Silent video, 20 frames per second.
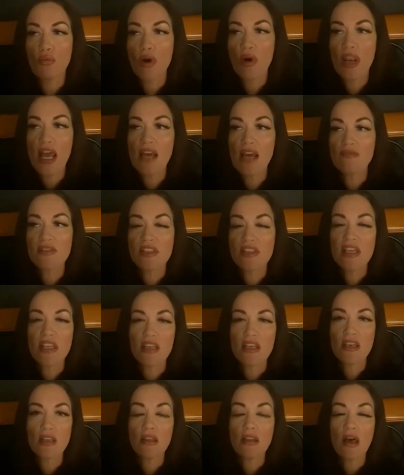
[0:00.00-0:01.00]
what I've seen
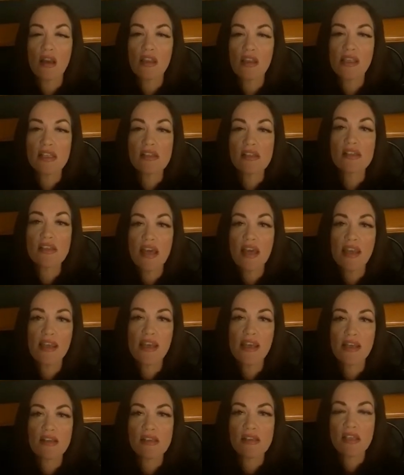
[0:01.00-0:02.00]
in a lot of these
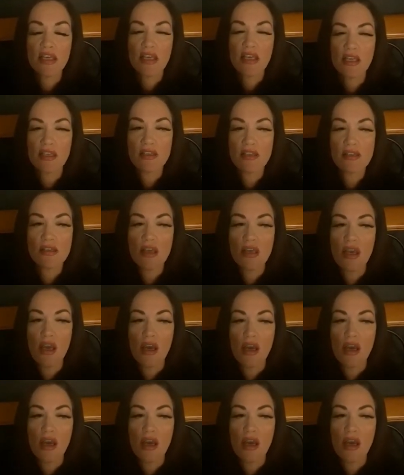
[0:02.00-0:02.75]
settings is